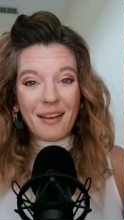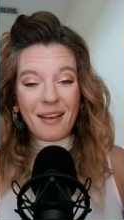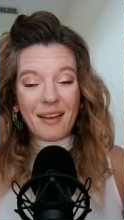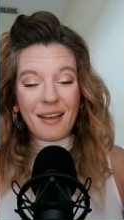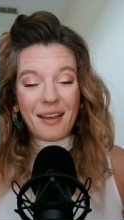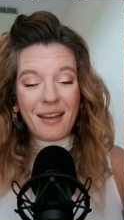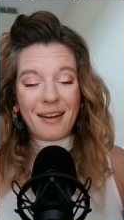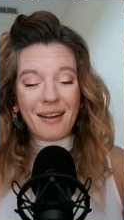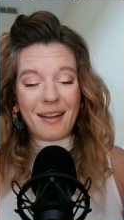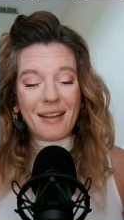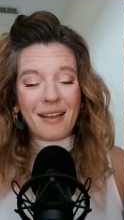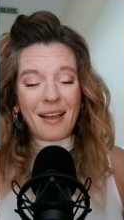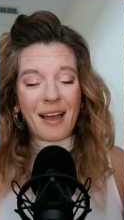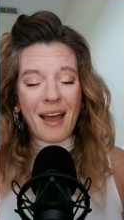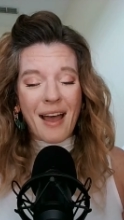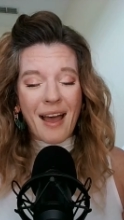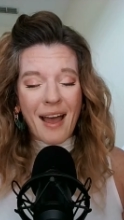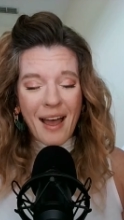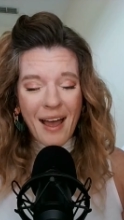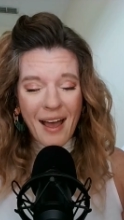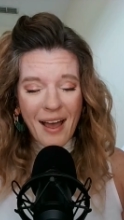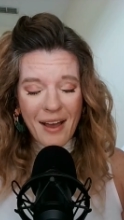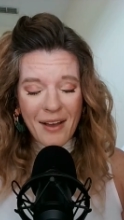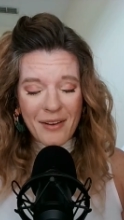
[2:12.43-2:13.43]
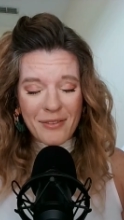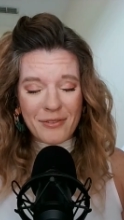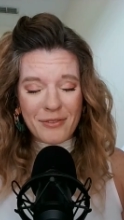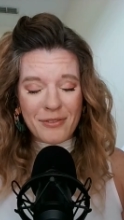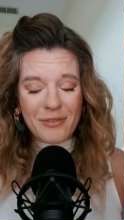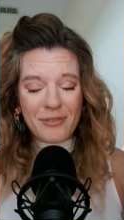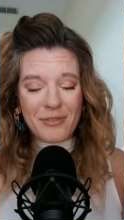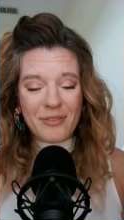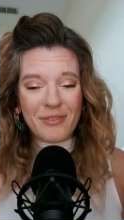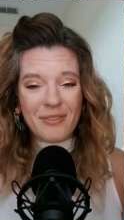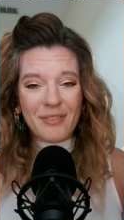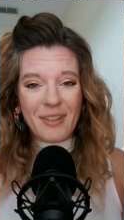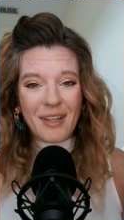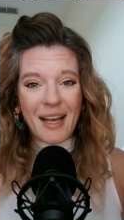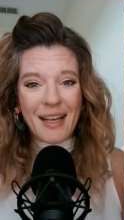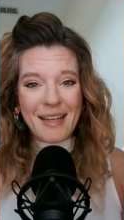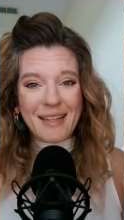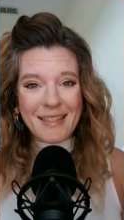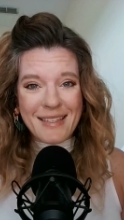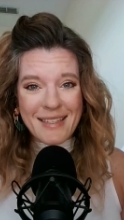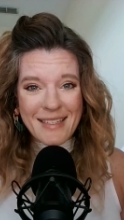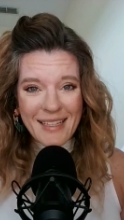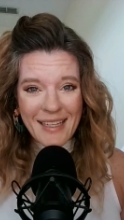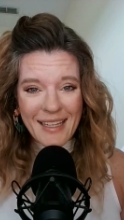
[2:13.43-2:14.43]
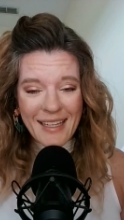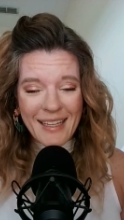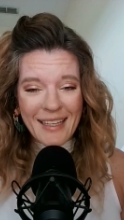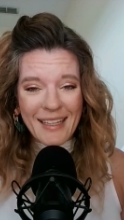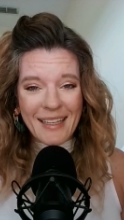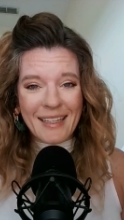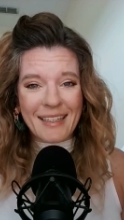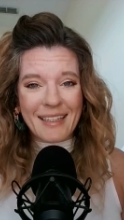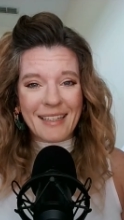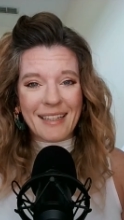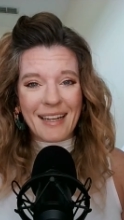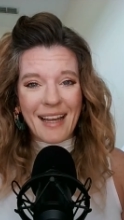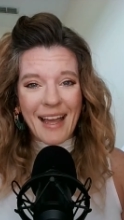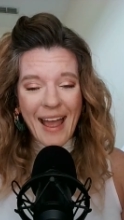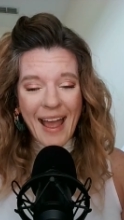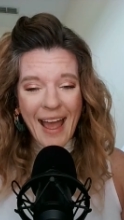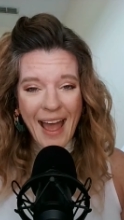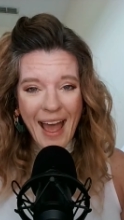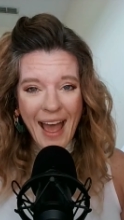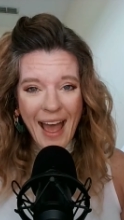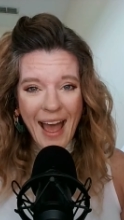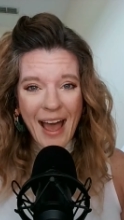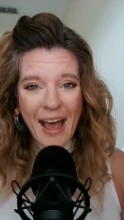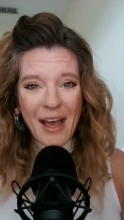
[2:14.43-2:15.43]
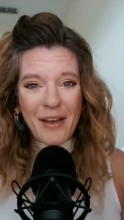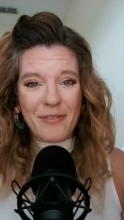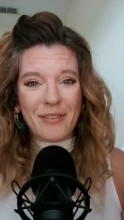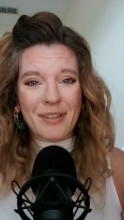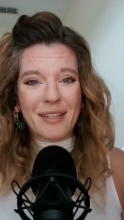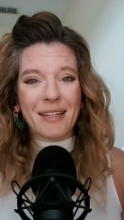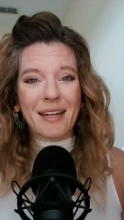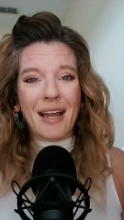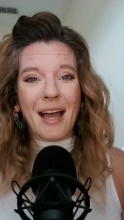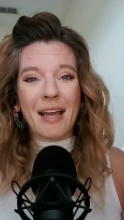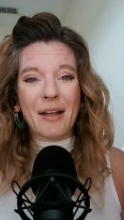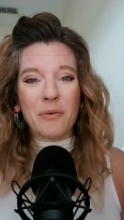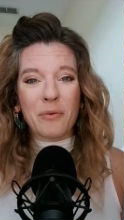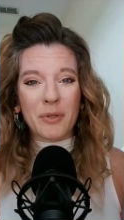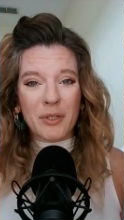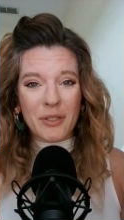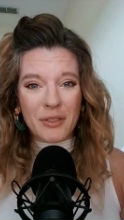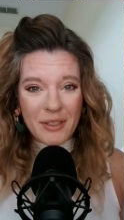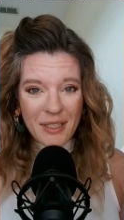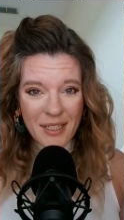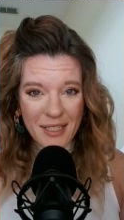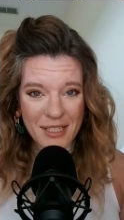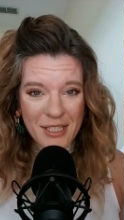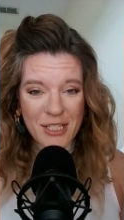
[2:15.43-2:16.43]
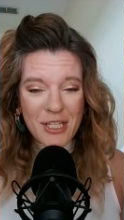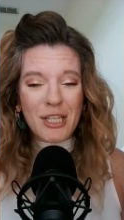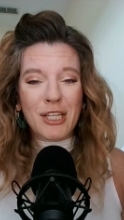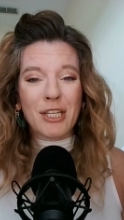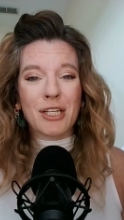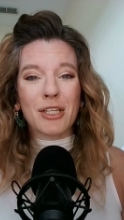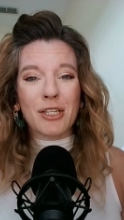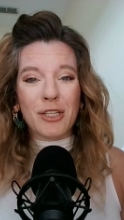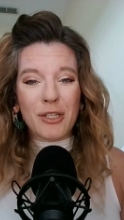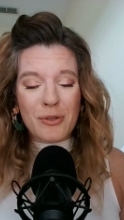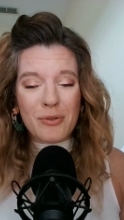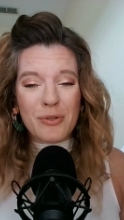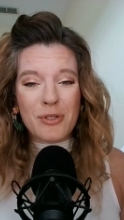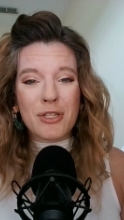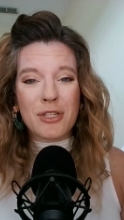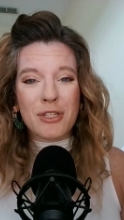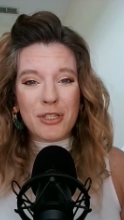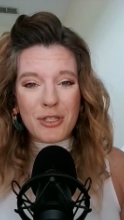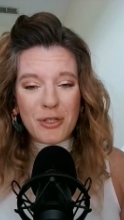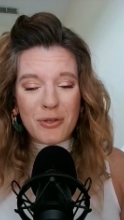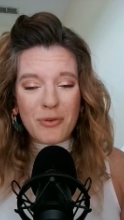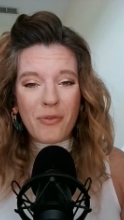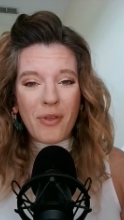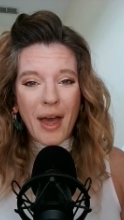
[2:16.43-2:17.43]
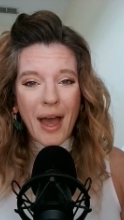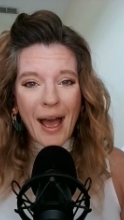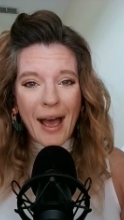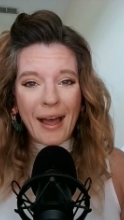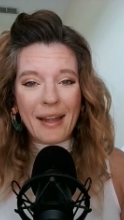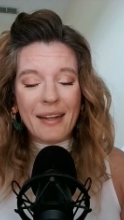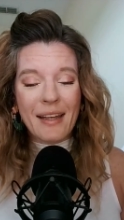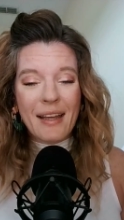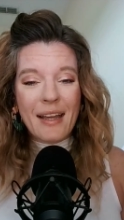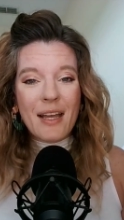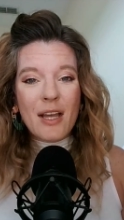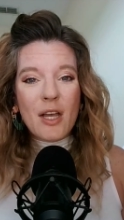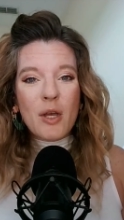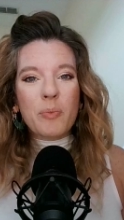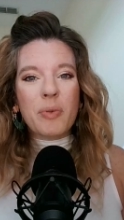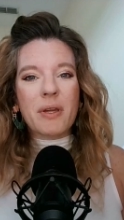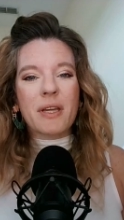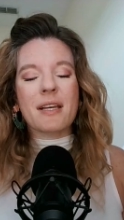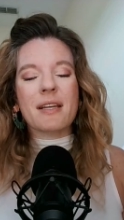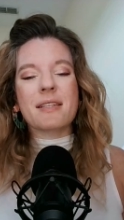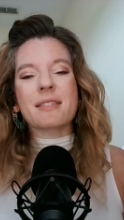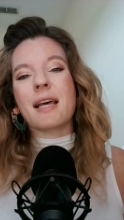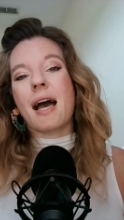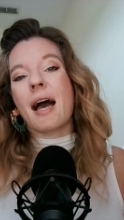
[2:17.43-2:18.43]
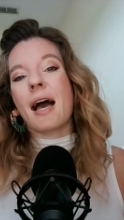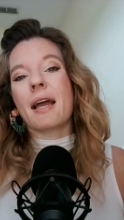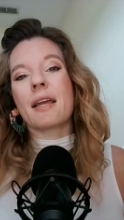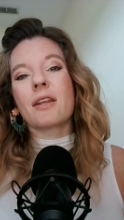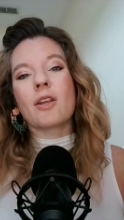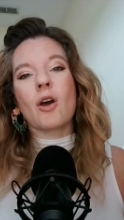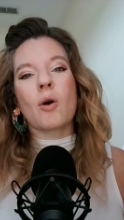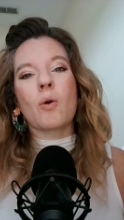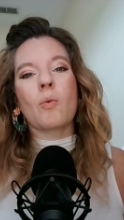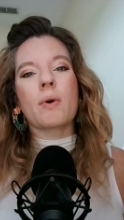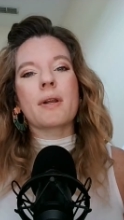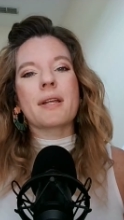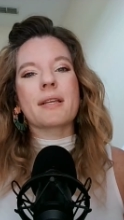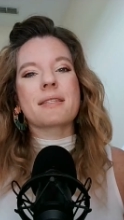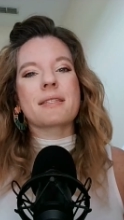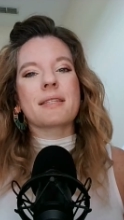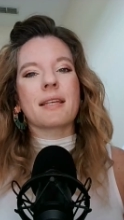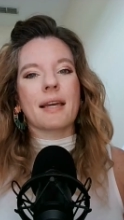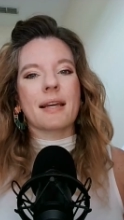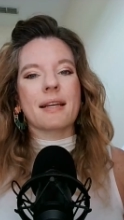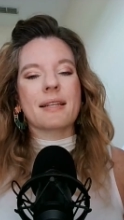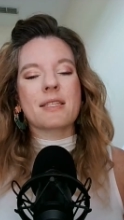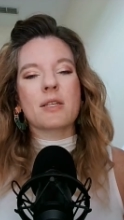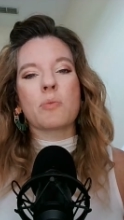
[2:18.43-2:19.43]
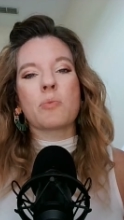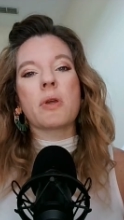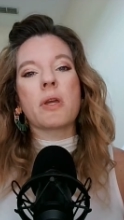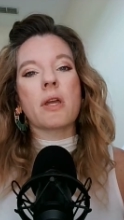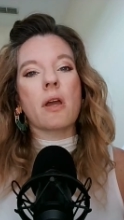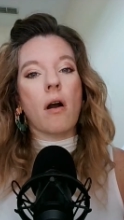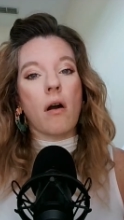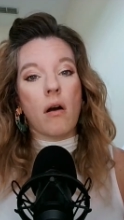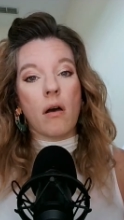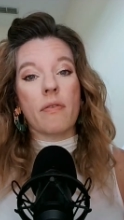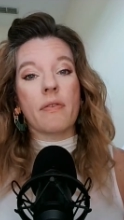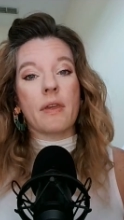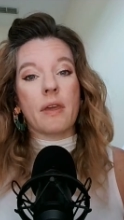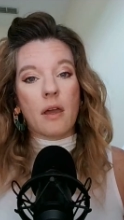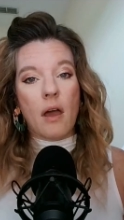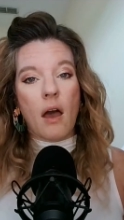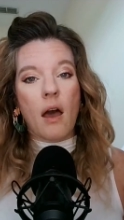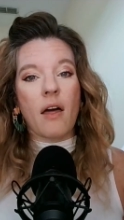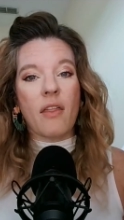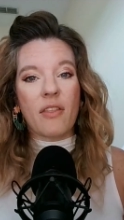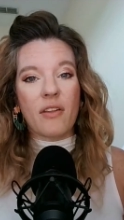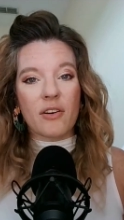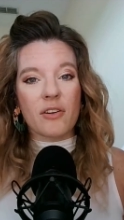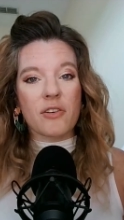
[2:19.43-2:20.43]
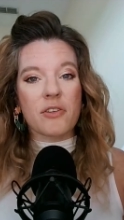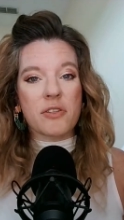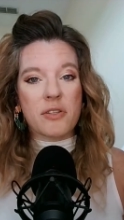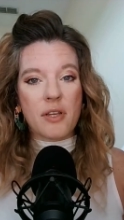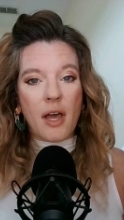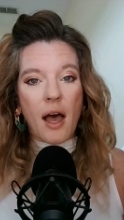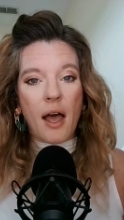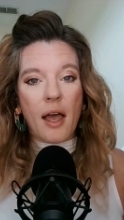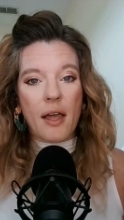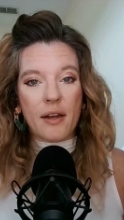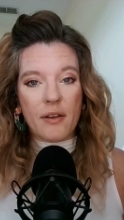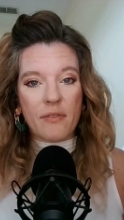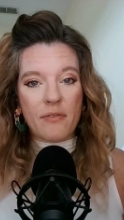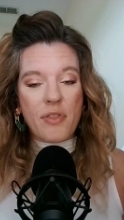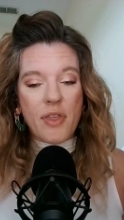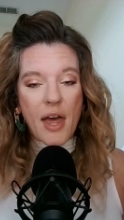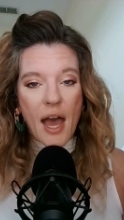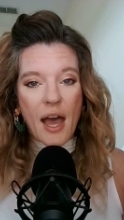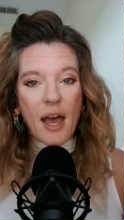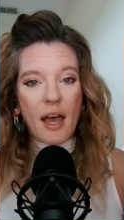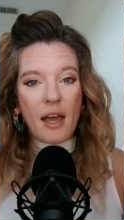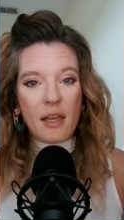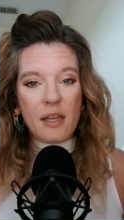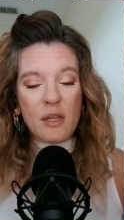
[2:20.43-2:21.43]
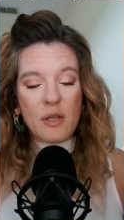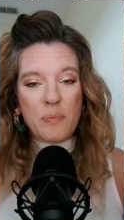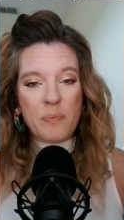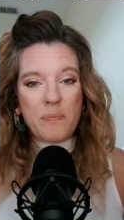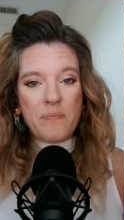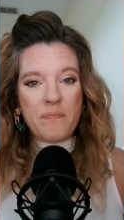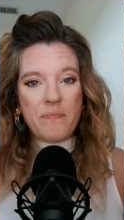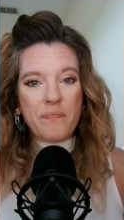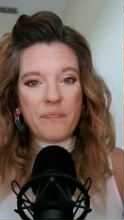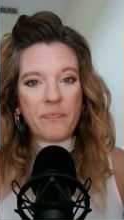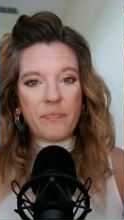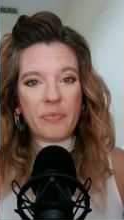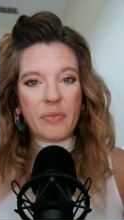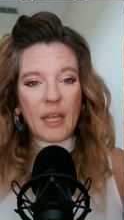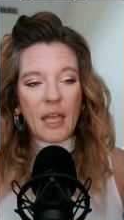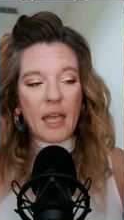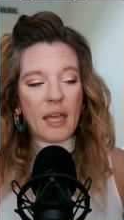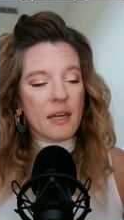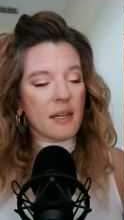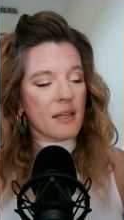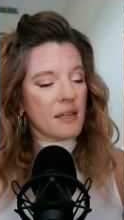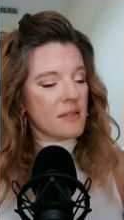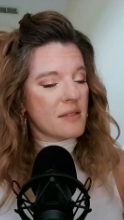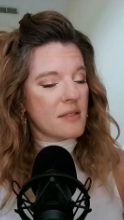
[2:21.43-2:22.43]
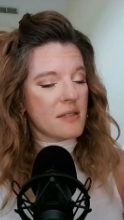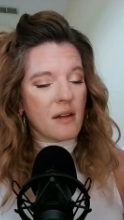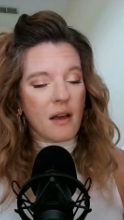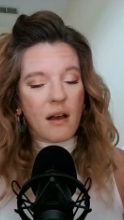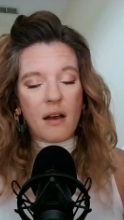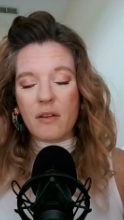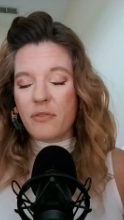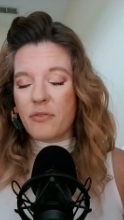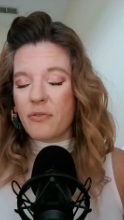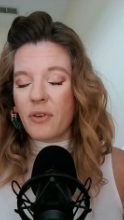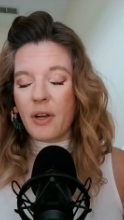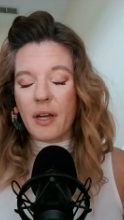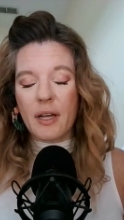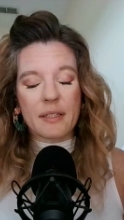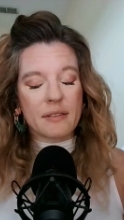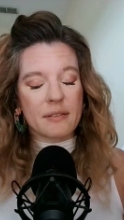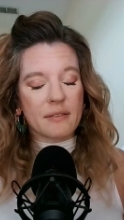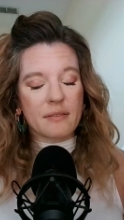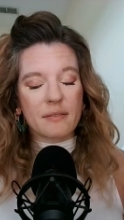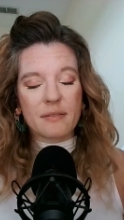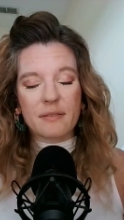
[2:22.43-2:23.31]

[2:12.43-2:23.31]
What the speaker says: And I did, and I will continue to do that, because I know what it's like to be on the other side of that. And it's not fun.